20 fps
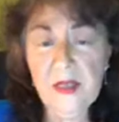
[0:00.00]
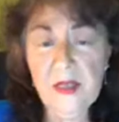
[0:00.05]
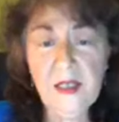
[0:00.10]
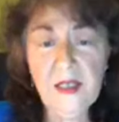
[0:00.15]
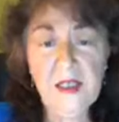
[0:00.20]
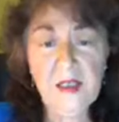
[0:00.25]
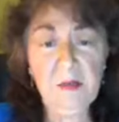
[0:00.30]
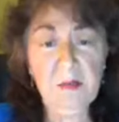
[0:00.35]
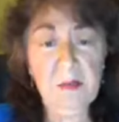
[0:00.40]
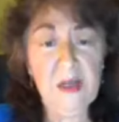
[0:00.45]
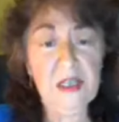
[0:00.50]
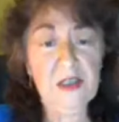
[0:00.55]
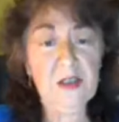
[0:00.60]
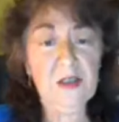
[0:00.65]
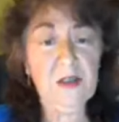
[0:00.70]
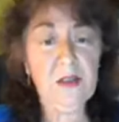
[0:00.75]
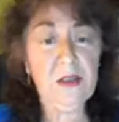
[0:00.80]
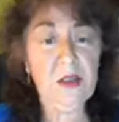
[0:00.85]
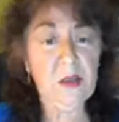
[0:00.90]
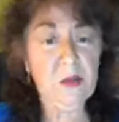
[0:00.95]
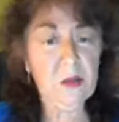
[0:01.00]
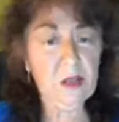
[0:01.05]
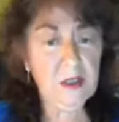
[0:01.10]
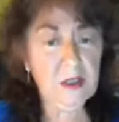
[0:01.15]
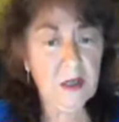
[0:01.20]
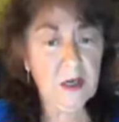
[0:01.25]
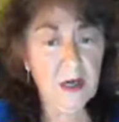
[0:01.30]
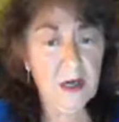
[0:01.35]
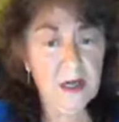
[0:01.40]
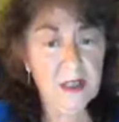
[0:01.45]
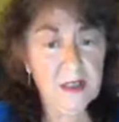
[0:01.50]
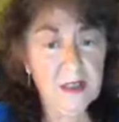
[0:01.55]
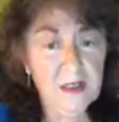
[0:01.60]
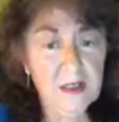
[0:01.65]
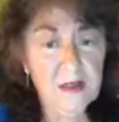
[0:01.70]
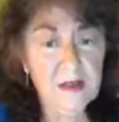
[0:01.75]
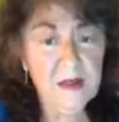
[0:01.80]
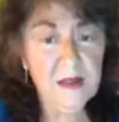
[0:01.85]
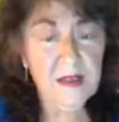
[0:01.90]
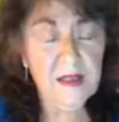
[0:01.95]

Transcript: at a much lower cost